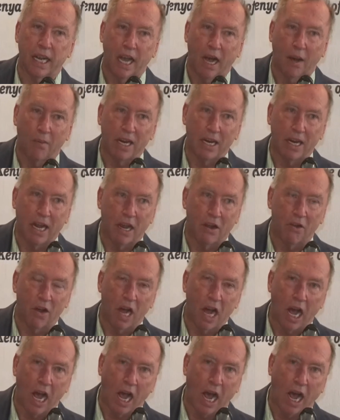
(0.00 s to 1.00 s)
I mean,
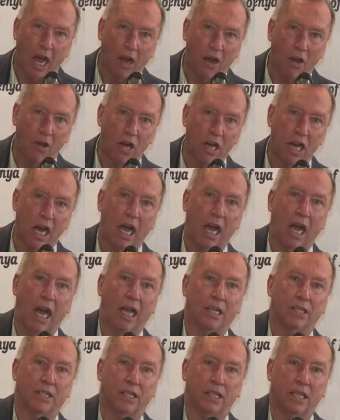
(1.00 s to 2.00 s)

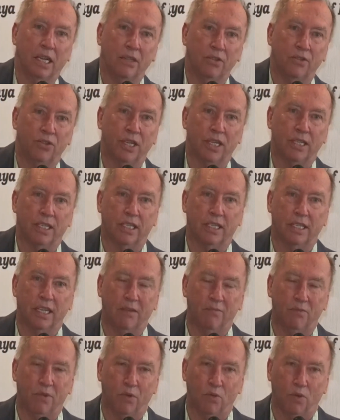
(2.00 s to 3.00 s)
as a country, as a
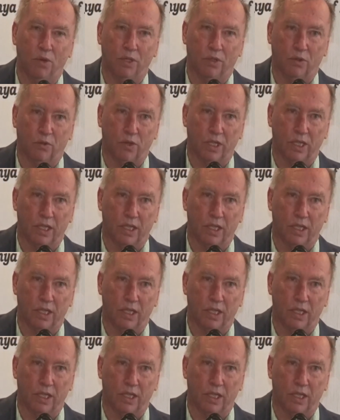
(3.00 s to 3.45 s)
government, what